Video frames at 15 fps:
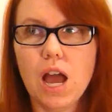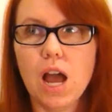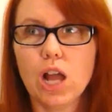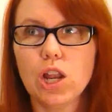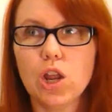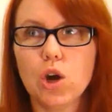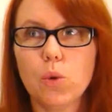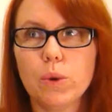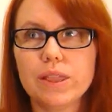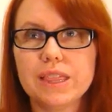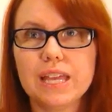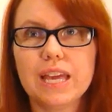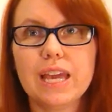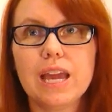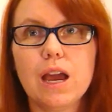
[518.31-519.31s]
Along
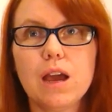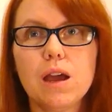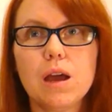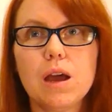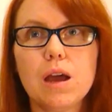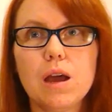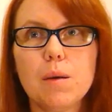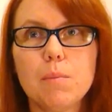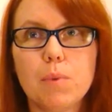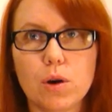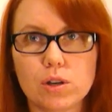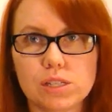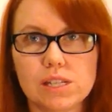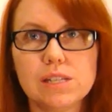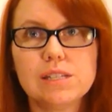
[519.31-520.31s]
with the
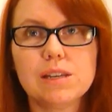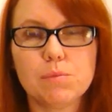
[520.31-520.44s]
boxes